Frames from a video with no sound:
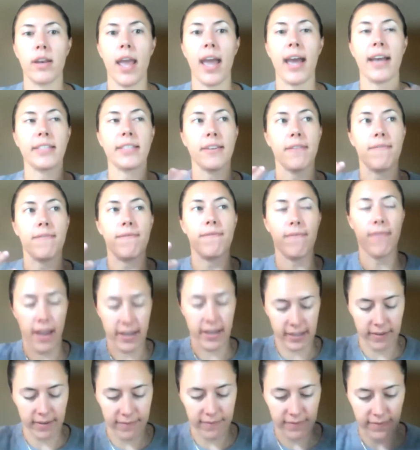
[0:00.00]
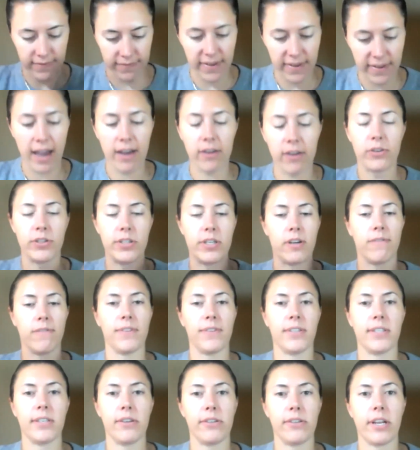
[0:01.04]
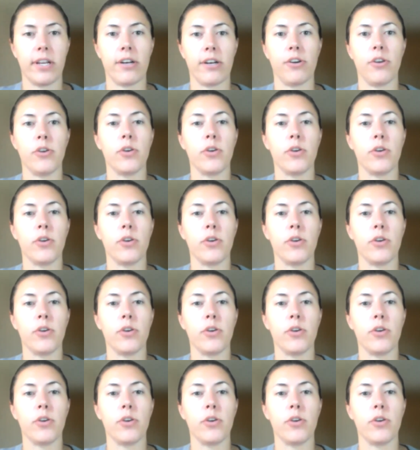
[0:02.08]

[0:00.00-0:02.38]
as a as a faculty or facilitator,